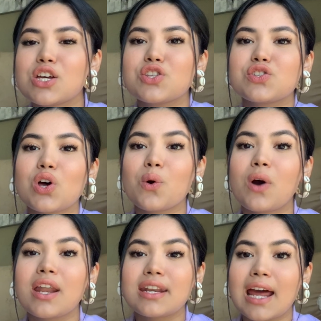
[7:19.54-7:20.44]

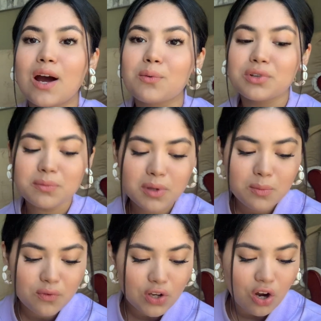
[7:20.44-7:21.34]
So now I'm going to be
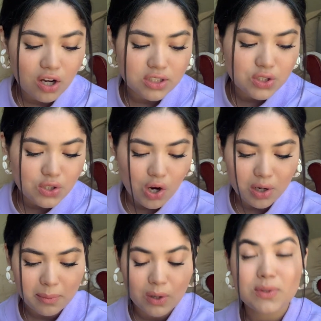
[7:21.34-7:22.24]
moving on to talk
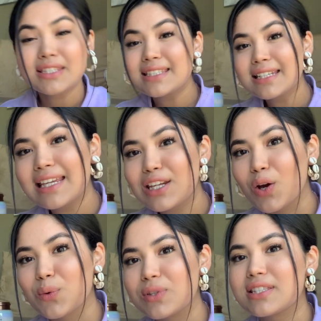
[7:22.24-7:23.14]
about sticky
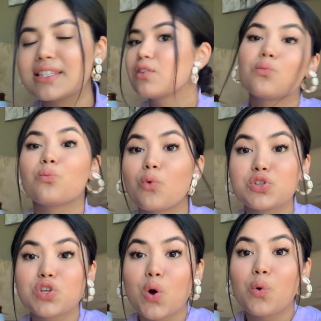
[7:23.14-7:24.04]
notes.
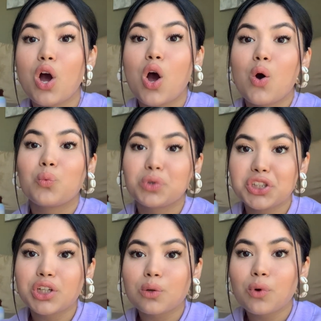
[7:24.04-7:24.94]
So what
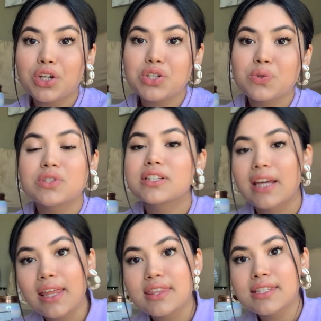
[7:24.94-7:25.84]
you're going to want to do to
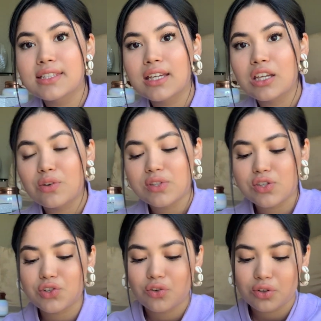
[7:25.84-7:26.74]
get the sticky notes
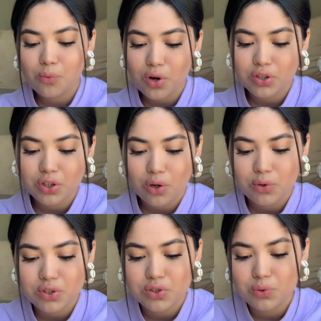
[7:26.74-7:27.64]
is you're going to want to go
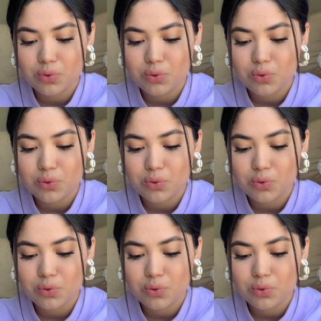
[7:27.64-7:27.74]
into